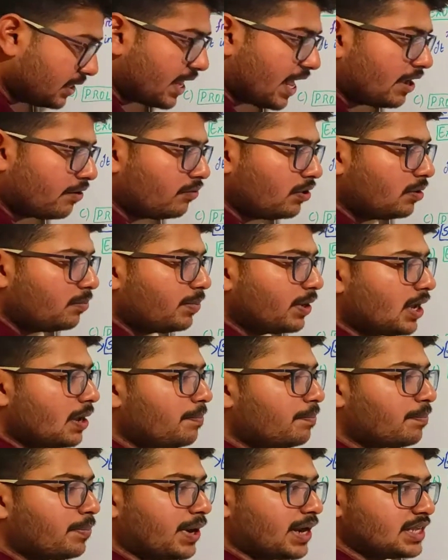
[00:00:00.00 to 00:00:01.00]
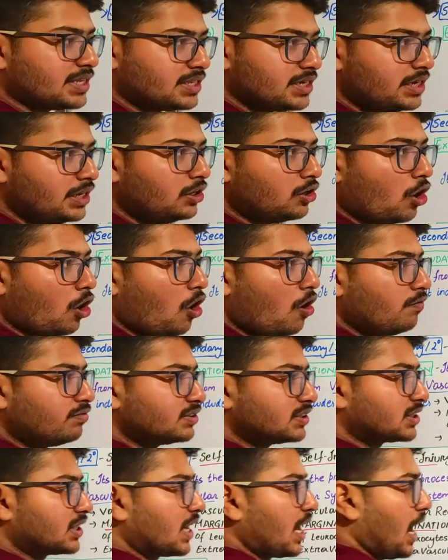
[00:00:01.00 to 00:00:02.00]
there will be a present of
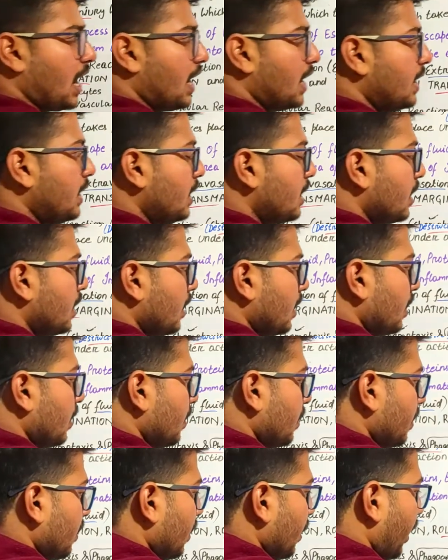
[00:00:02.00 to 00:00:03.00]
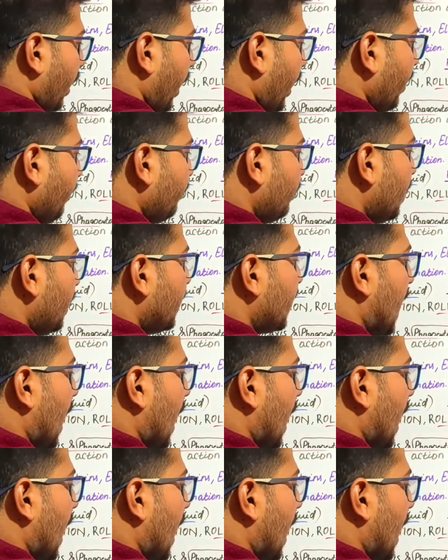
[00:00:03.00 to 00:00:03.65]
scar. If the